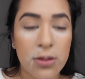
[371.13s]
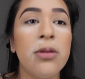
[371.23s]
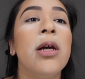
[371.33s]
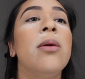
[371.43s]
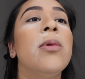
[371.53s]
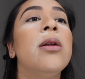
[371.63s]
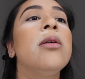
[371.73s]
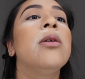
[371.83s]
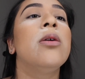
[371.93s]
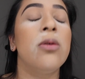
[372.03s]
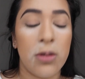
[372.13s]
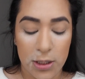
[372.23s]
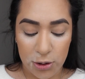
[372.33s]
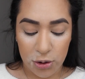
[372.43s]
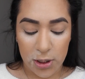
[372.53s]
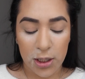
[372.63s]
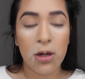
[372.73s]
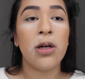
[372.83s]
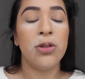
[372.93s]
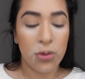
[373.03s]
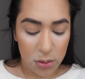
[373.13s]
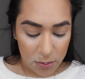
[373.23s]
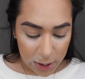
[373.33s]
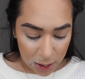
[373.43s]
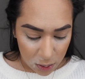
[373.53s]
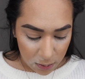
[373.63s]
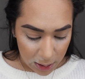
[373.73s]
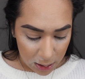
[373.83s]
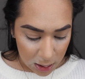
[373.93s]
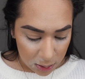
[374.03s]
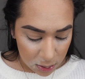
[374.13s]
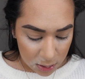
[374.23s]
So now I'm gonna go and try and contour my, oh my god,